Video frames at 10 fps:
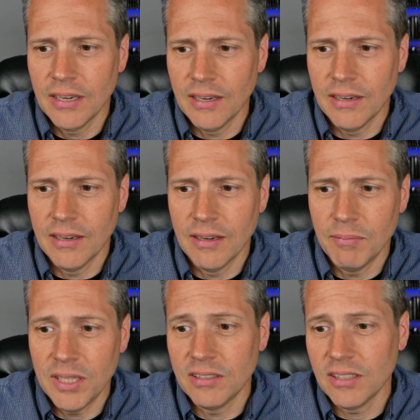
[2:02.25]

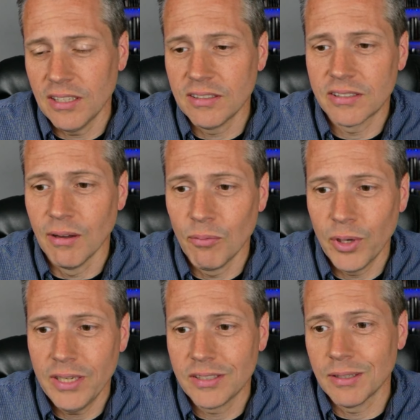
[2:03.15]
In some
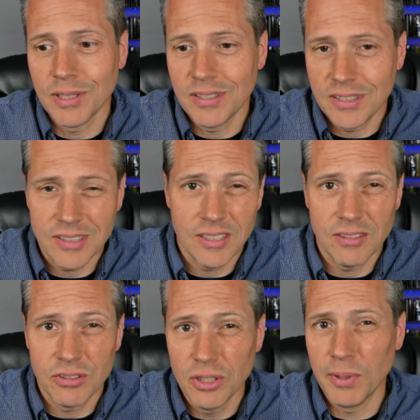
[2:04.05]
ways, some of the things they say
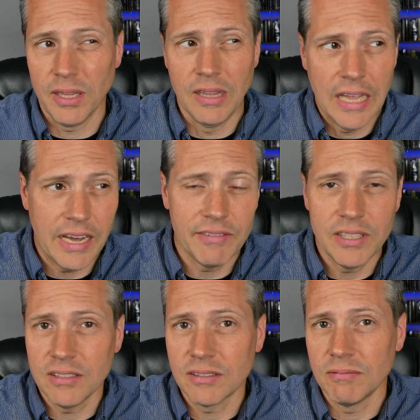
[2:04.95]
are true, but a lot of
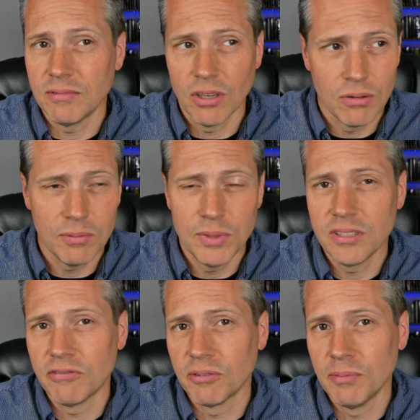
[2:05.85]
it is total
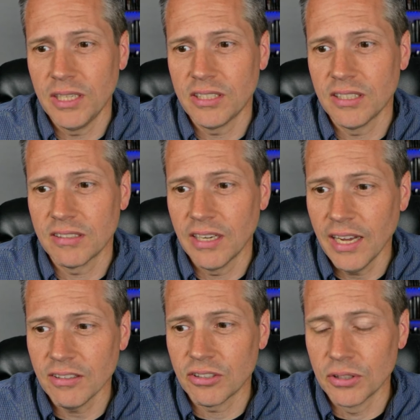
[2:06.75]
misinformation. It's
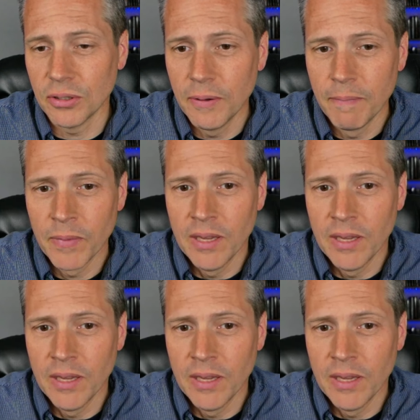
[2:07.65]
not true.